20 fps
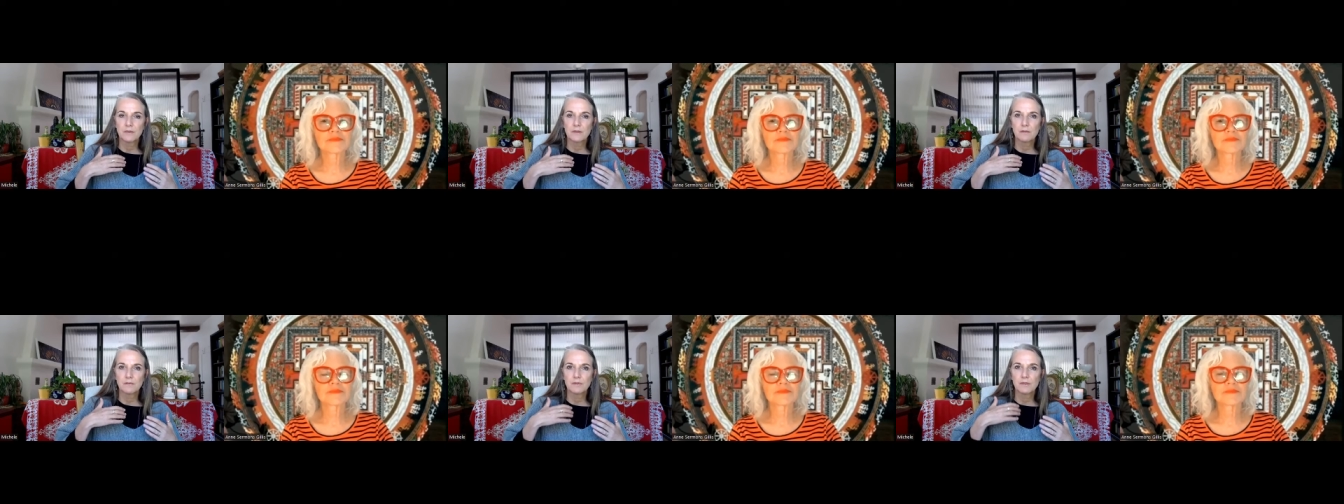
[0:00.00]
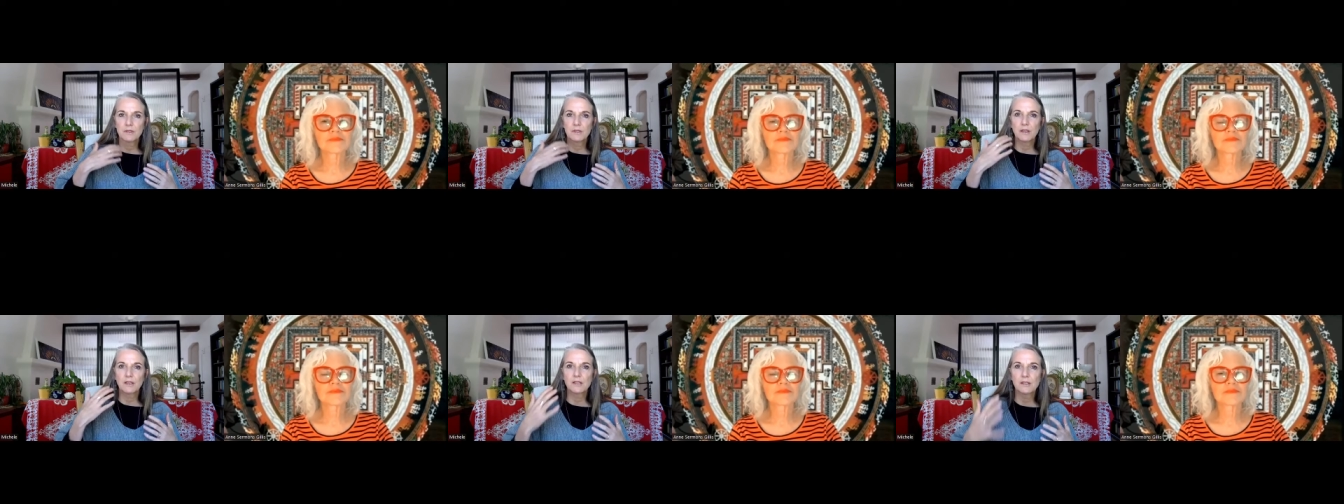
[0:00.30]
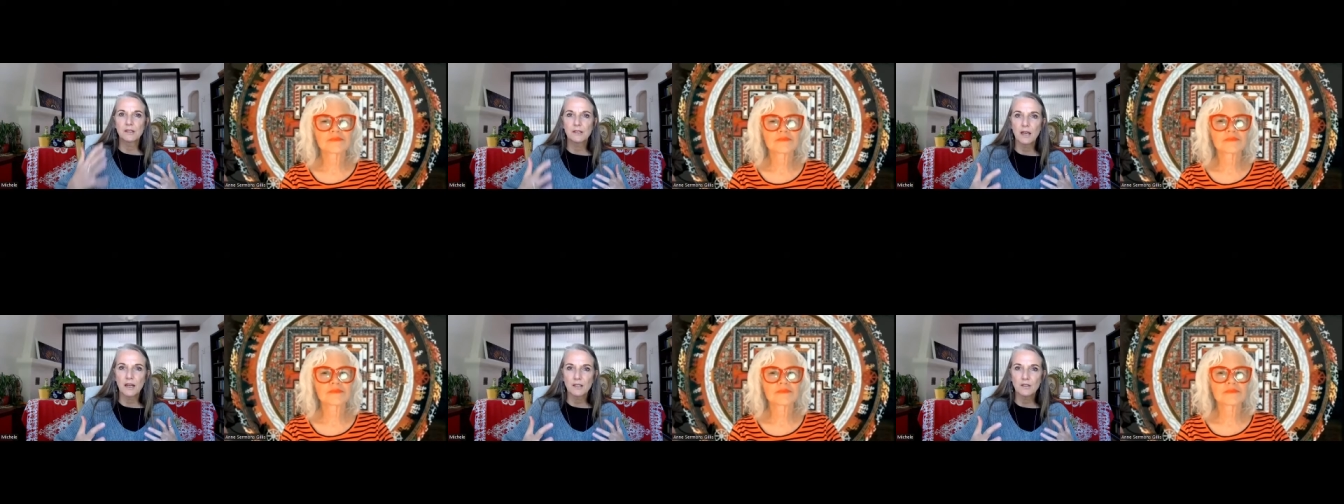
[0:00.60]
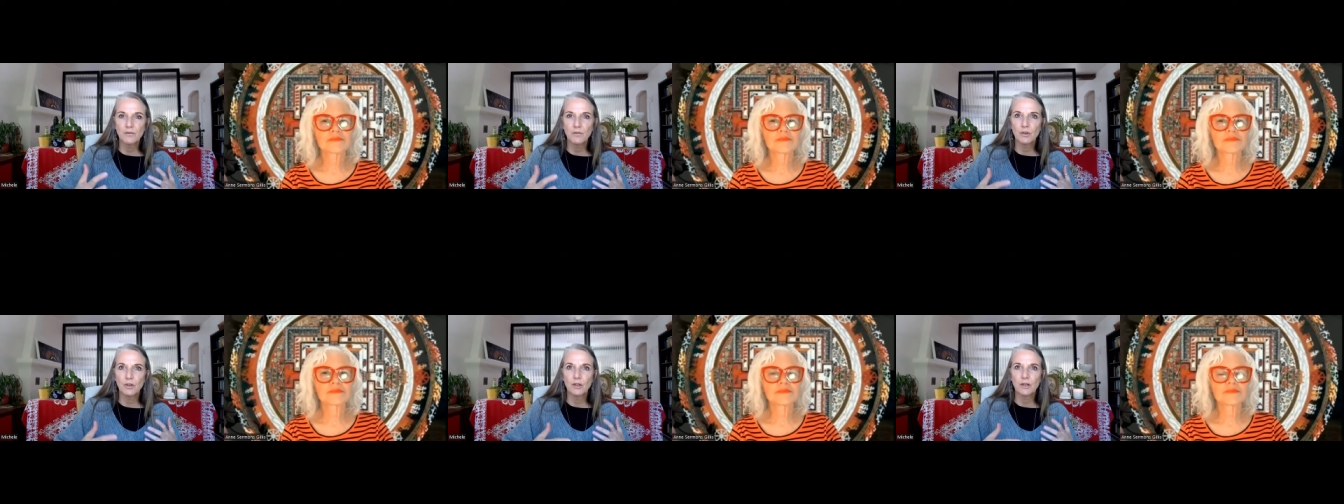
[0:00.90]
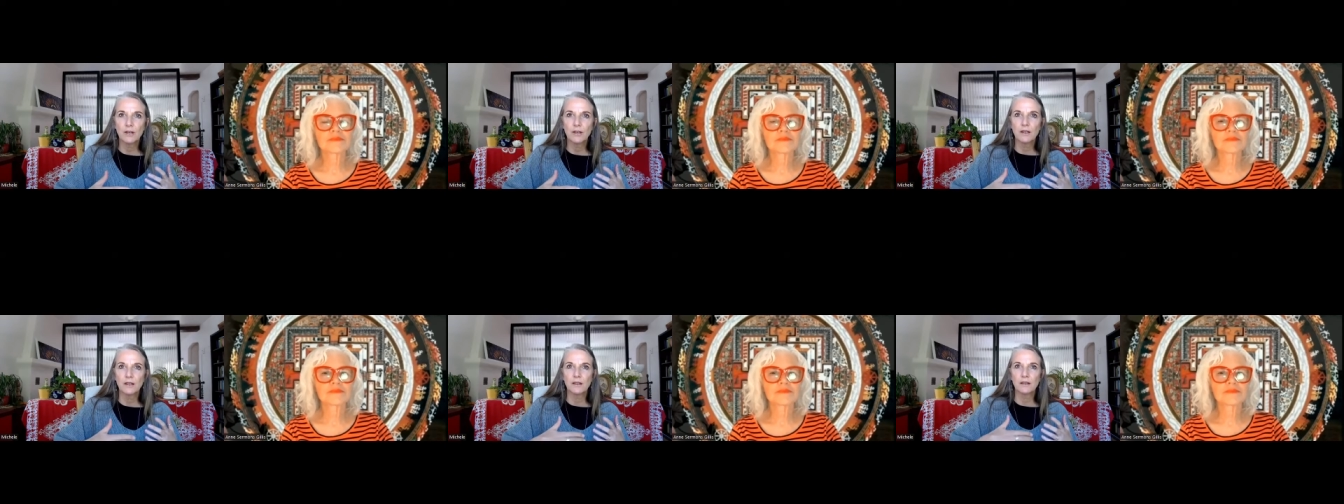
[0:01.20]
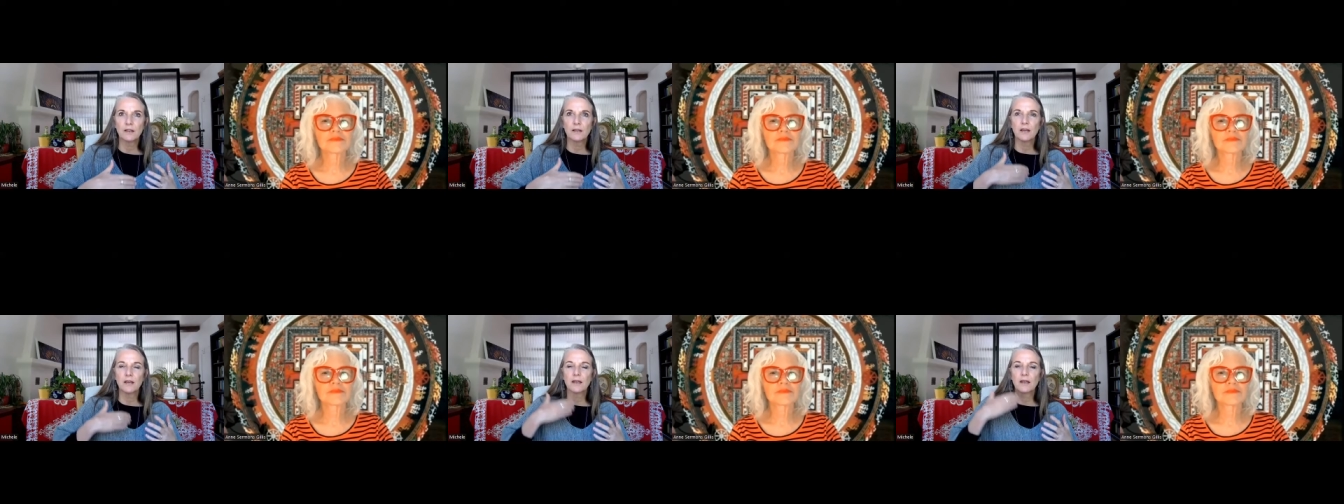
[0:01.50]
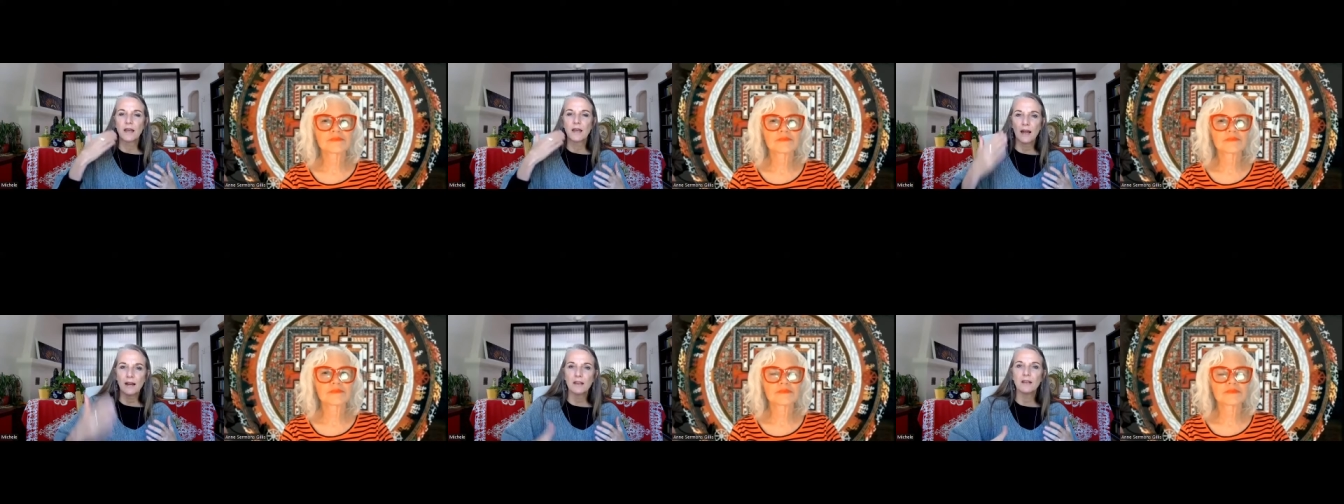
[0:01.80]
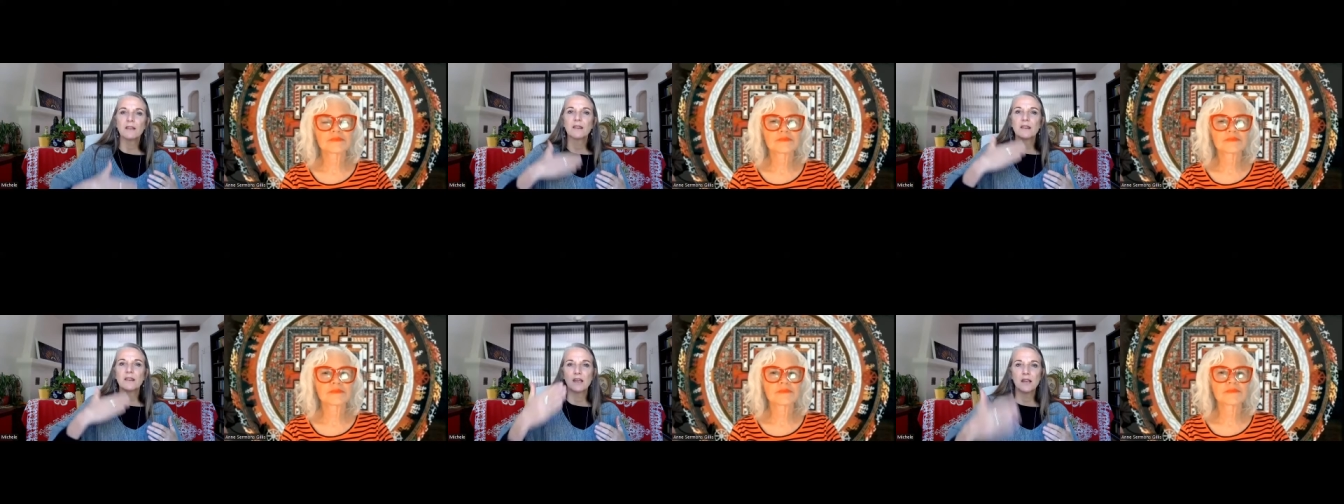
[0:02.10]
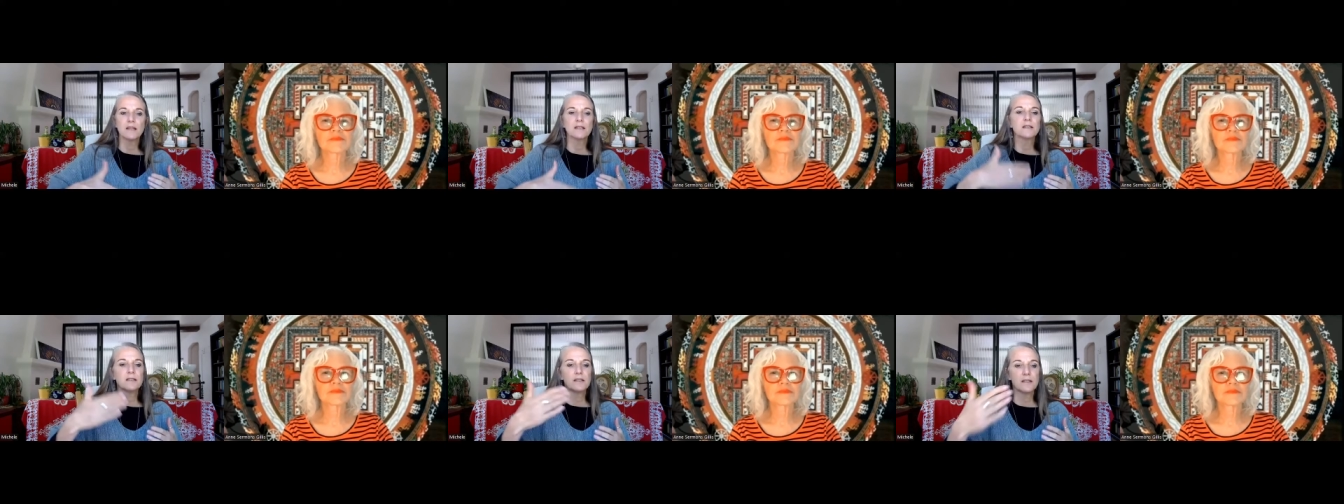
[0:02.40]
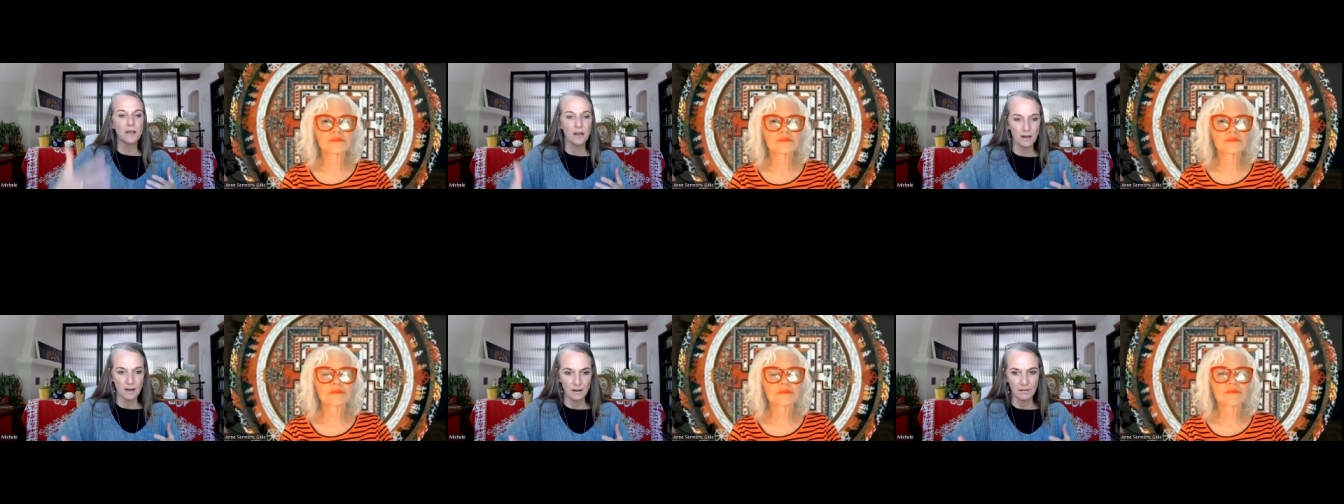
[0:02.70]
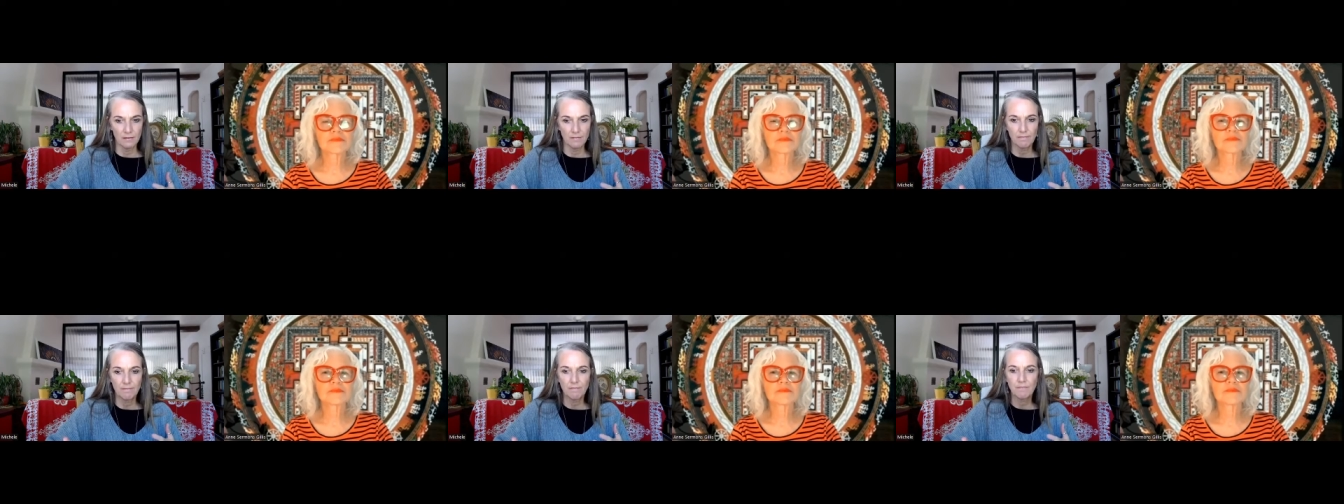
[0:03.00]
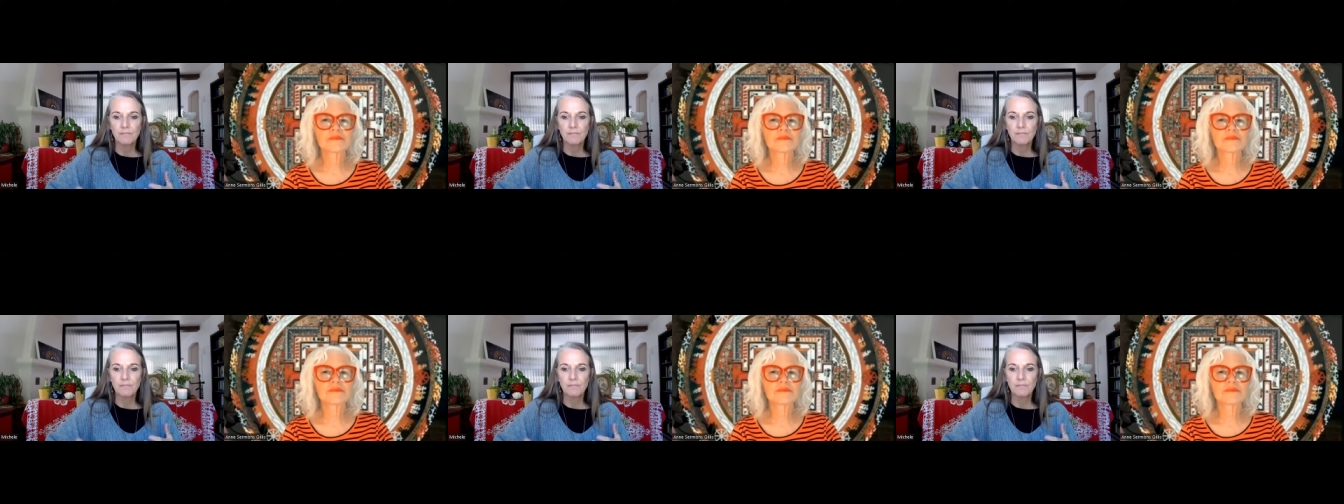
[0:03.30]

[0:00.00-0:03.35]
successful in getting things done